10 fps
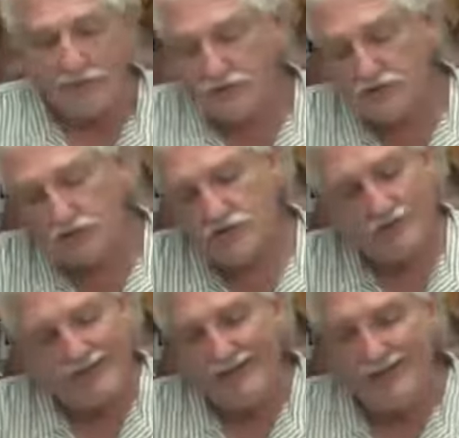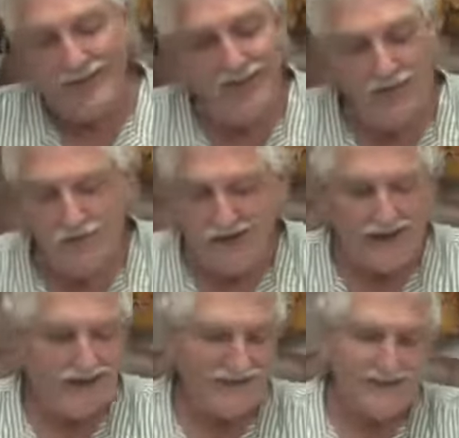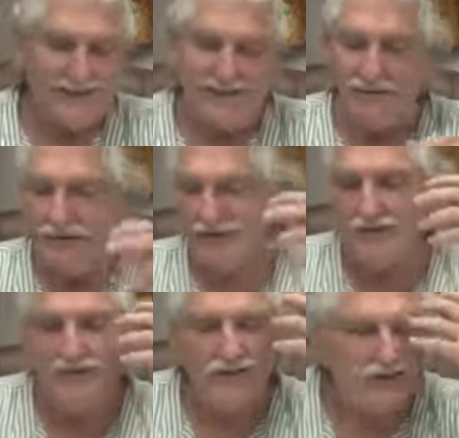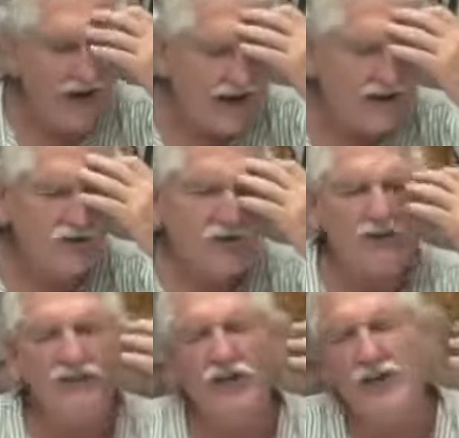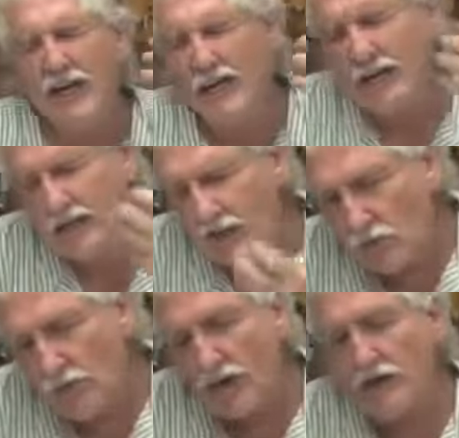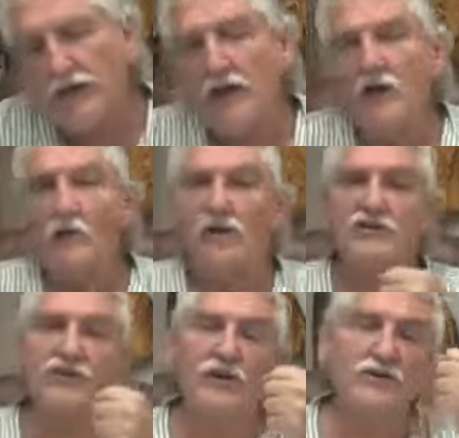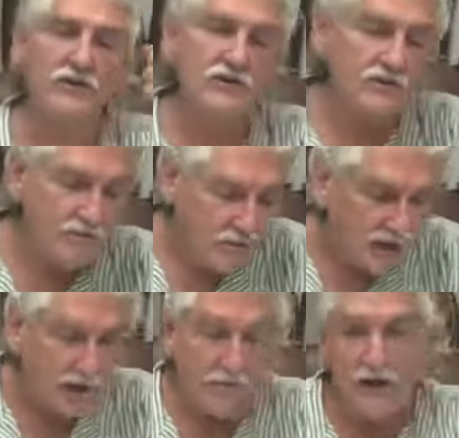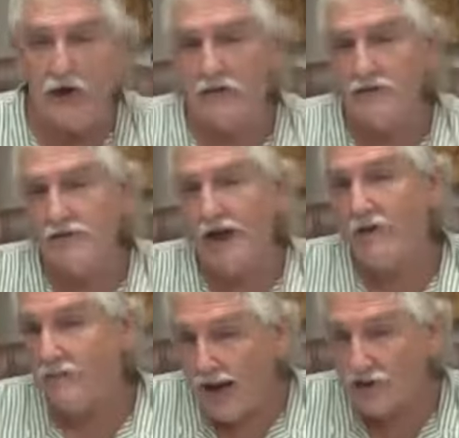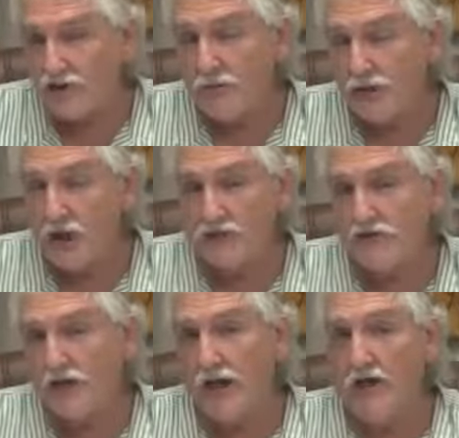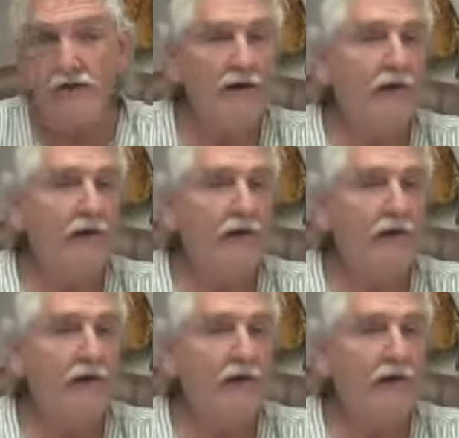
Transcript: So it's just, you know what, it just depends on your eyes, what's genetically weak, which filters better because of that, faster because of that.